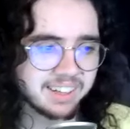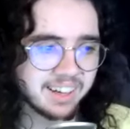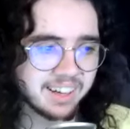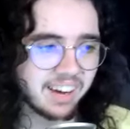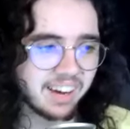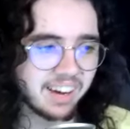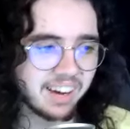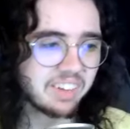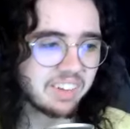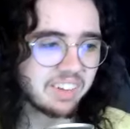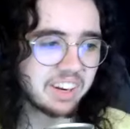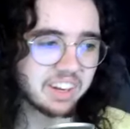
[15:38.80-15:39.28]

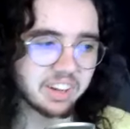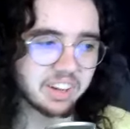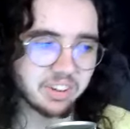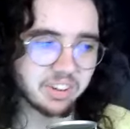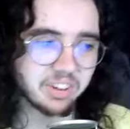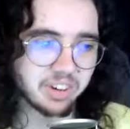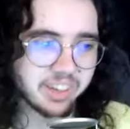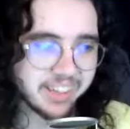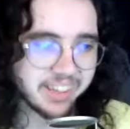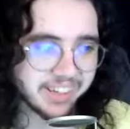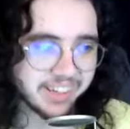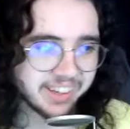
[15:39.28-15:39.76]
I'm gonna
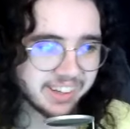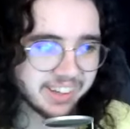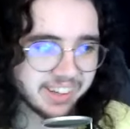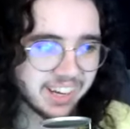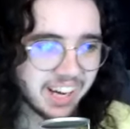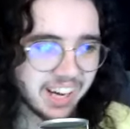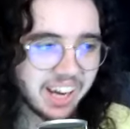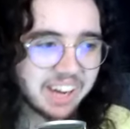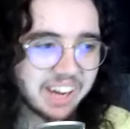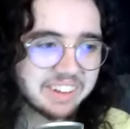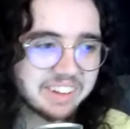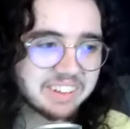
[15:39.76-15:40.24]
agree.
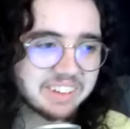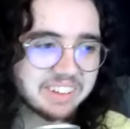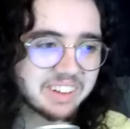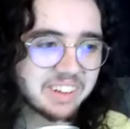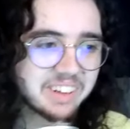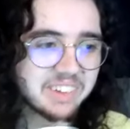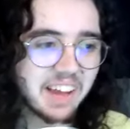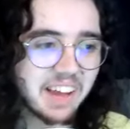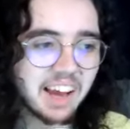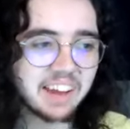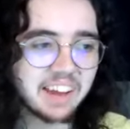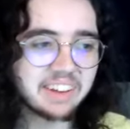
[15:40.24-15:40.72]
I
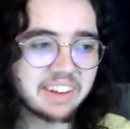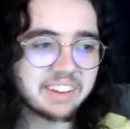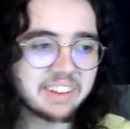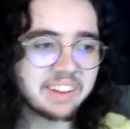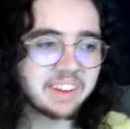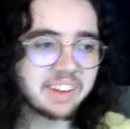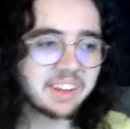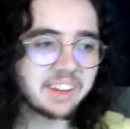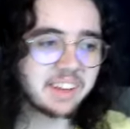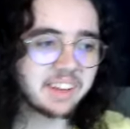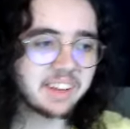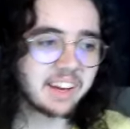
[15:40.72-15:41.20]
because uh, I,
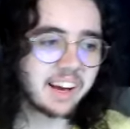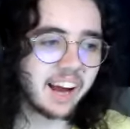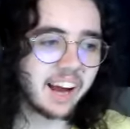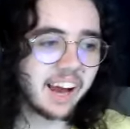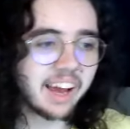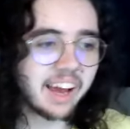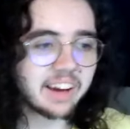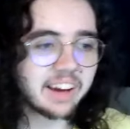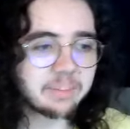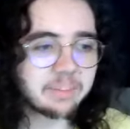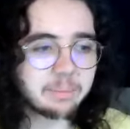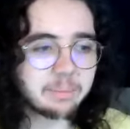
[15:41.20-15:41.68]

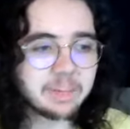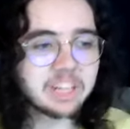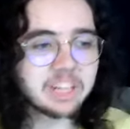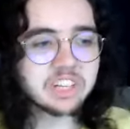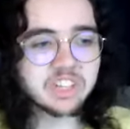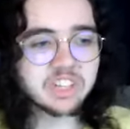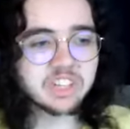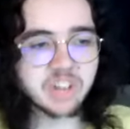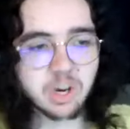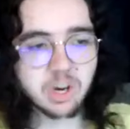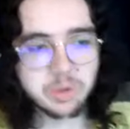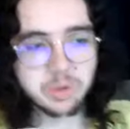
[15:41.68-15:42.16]
I, me
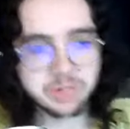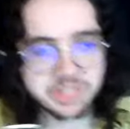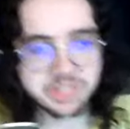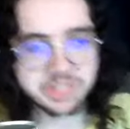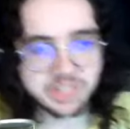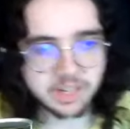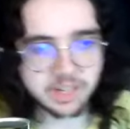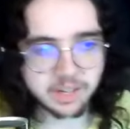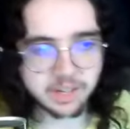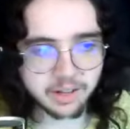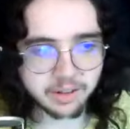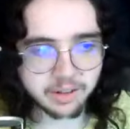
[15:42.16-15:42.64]
and Joe,
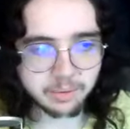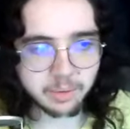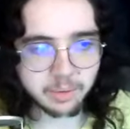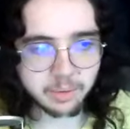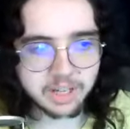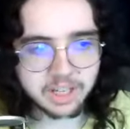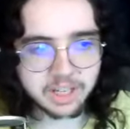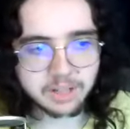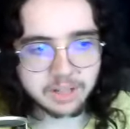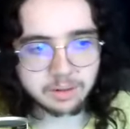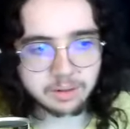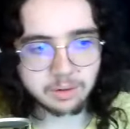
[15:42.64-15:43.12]
uh,
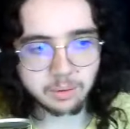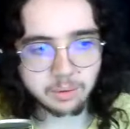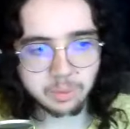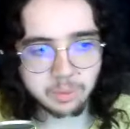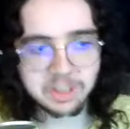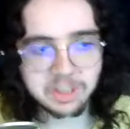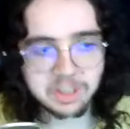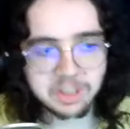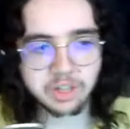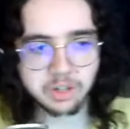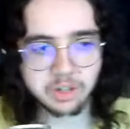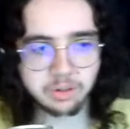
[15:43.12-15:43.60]
we
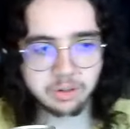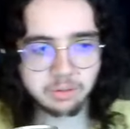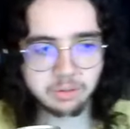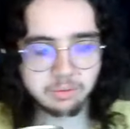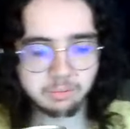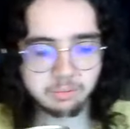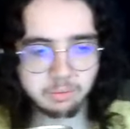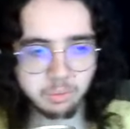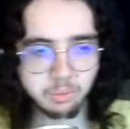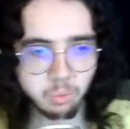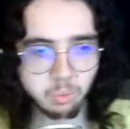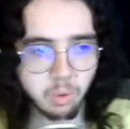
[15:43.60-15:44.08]
we
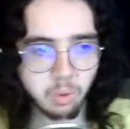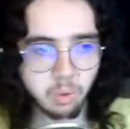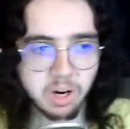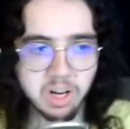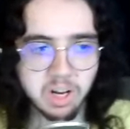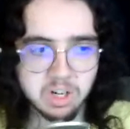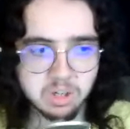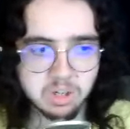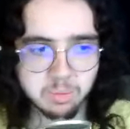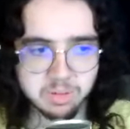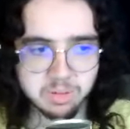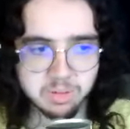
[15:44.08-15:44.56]

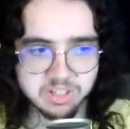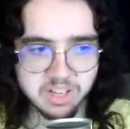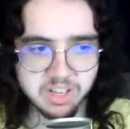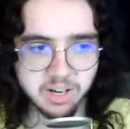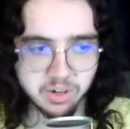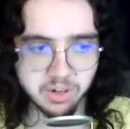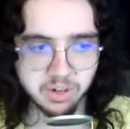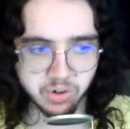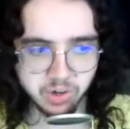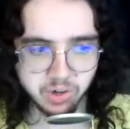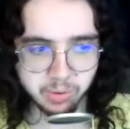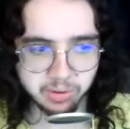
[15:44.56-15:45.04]

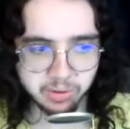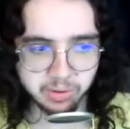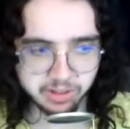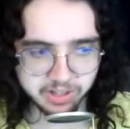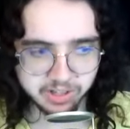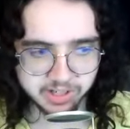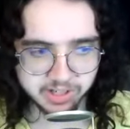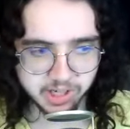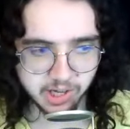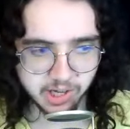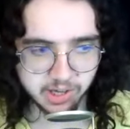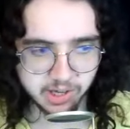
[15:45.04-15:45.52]
100% agree with
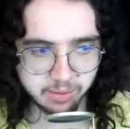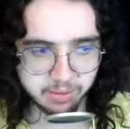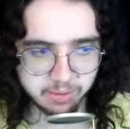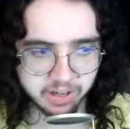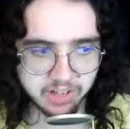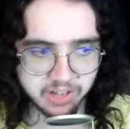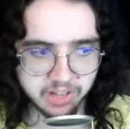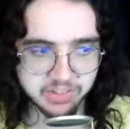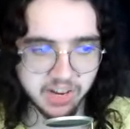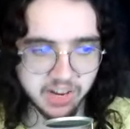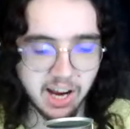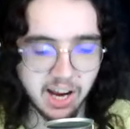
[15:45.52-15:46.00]
each other
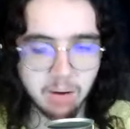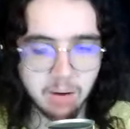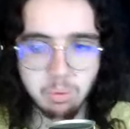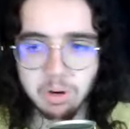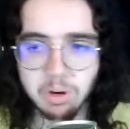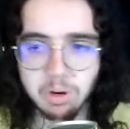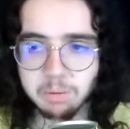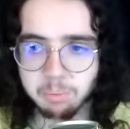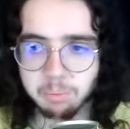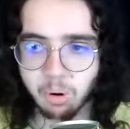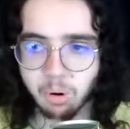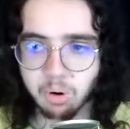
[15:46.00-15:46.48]
because I
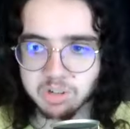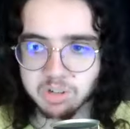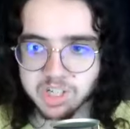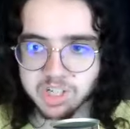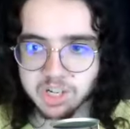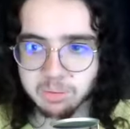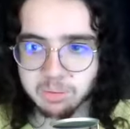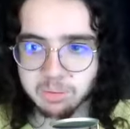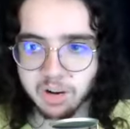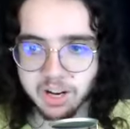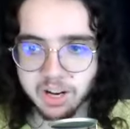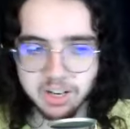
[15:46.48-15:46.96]
want Paul
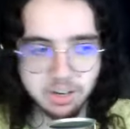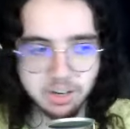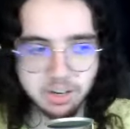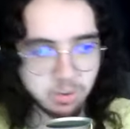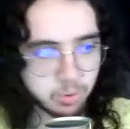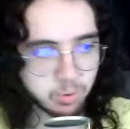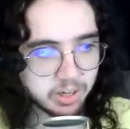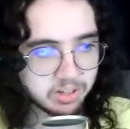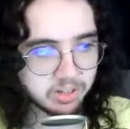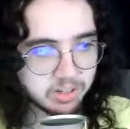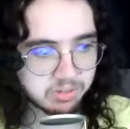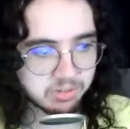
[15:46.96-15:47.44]
Giamatti to
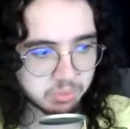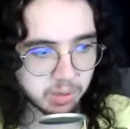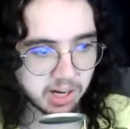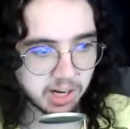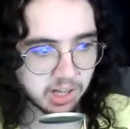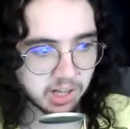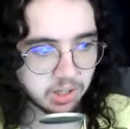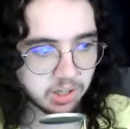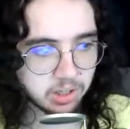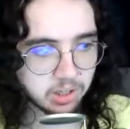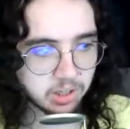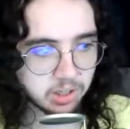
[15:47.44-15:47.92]
win as
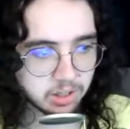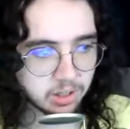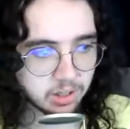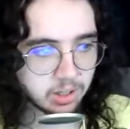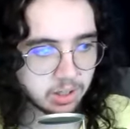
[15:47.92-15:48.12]
well.